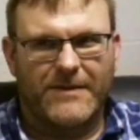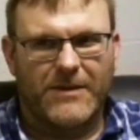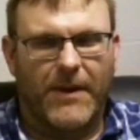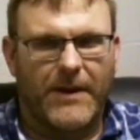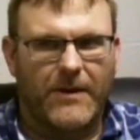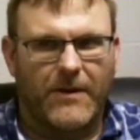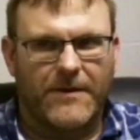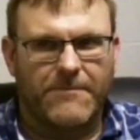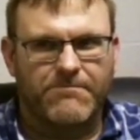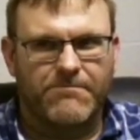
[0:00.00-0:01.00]
depending
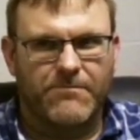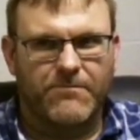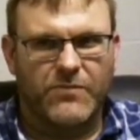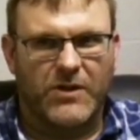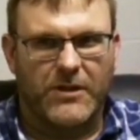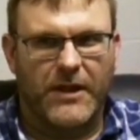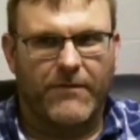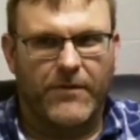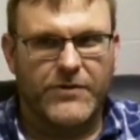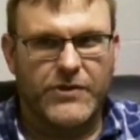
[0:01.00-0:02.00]
on the level
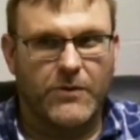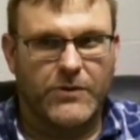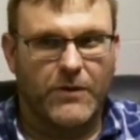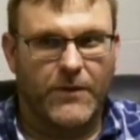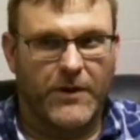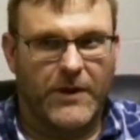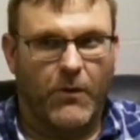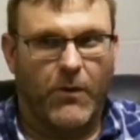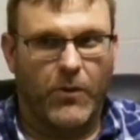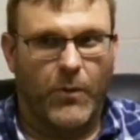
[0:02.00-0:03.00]
that you go to, if you're going to go
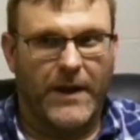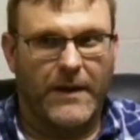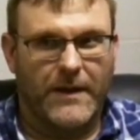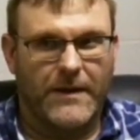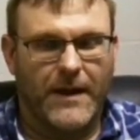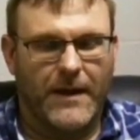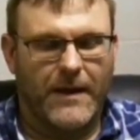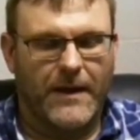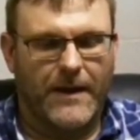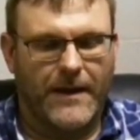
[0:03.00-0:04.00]
all the way and get
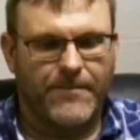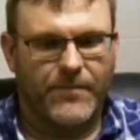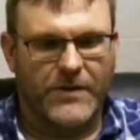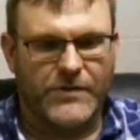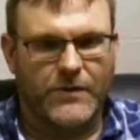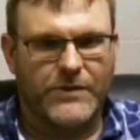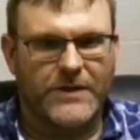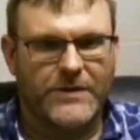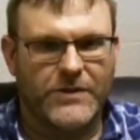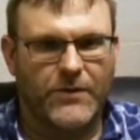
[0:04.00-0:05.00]
a
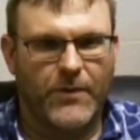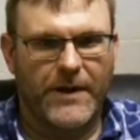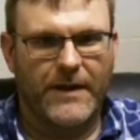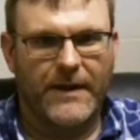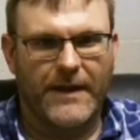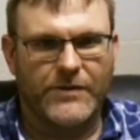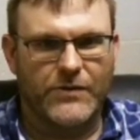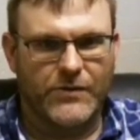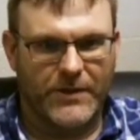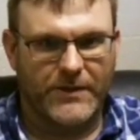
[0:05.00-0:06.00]
associate's degree, it's
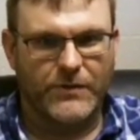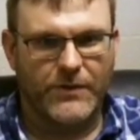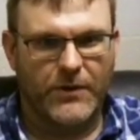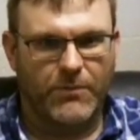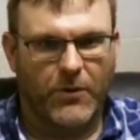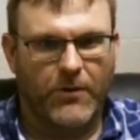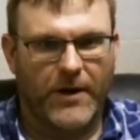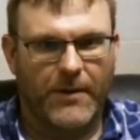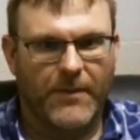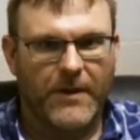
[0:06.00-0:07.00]
usually a 2-year
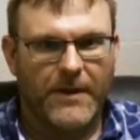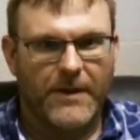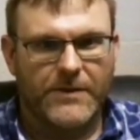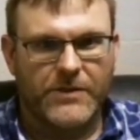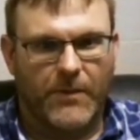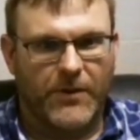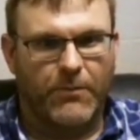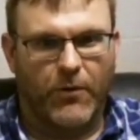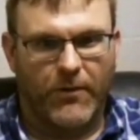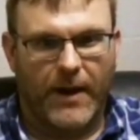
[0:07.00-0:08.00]
program. Some other
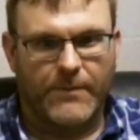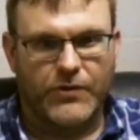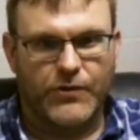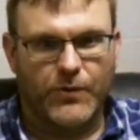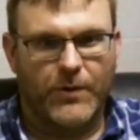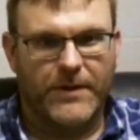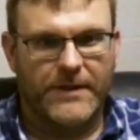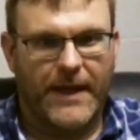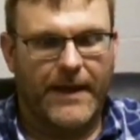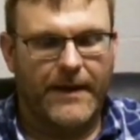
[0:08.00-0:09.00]
programs are shorter
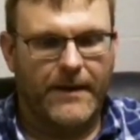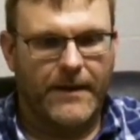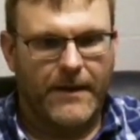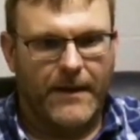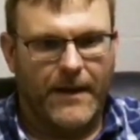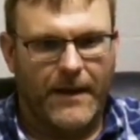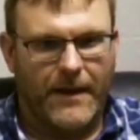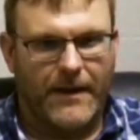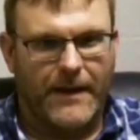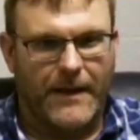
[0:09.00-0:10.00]
than that,
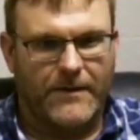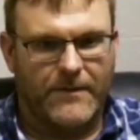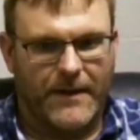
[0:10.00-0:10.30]
and it